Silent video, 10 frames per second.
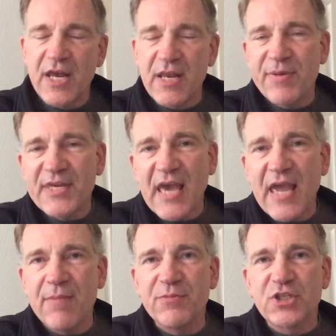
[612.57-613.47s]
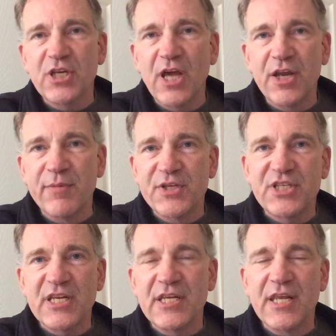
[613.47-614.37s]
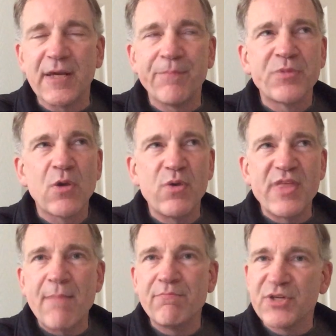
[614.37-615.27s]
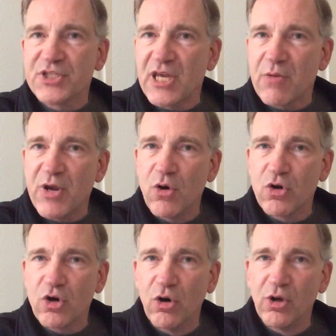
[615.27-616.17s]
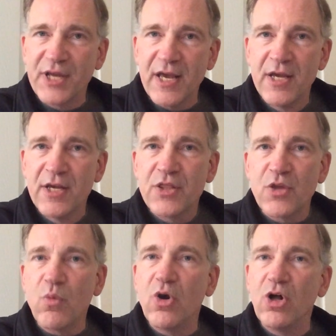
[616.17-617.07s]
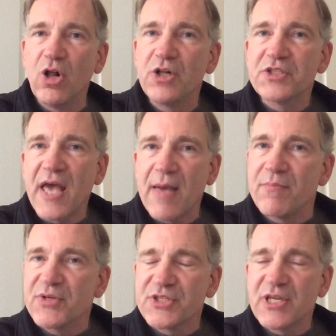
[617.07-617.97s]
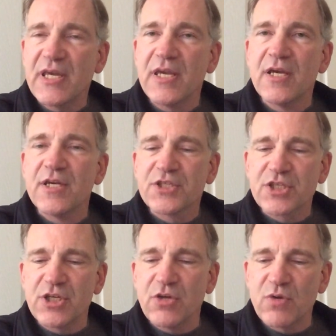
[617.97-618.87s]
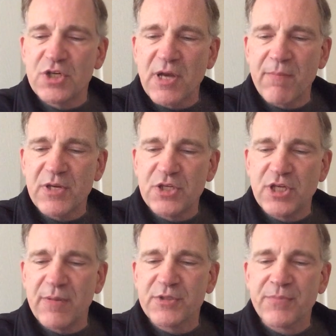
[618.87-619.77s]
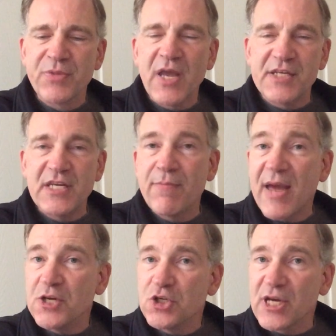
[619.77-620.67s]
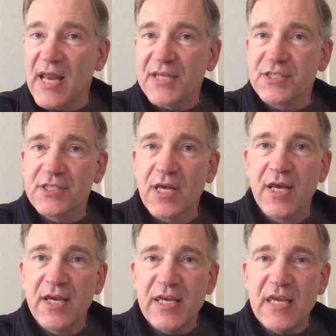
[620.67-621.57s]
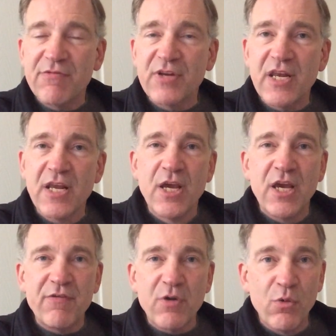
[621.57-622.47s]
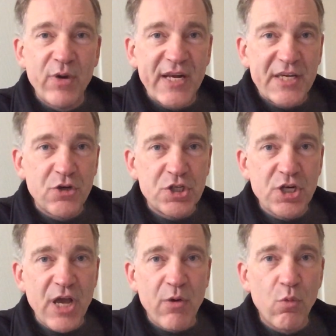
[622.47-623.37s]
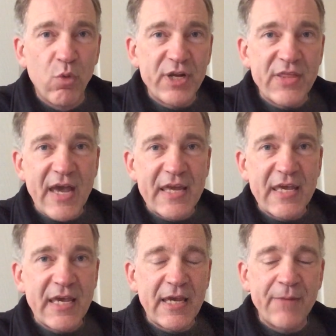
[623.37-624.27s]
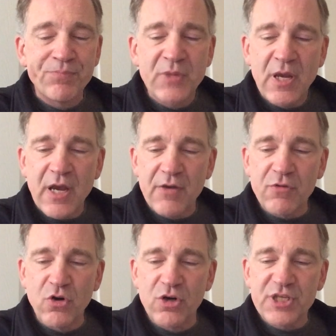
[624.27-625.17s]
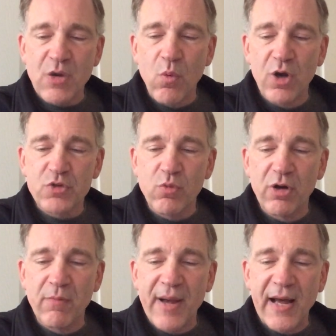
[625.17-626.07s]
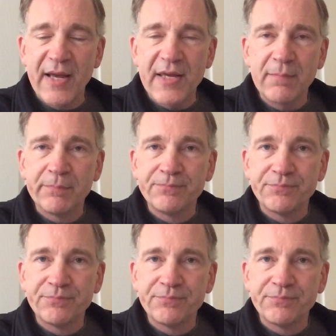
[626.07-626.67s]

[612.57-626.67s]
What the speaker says: And it became synonymous, didn't it, with Embassy. We all called it the World Embassy Snooker Championships. I did mention last evening, if you were really good, you'd know who won it that year. And of course, it was won by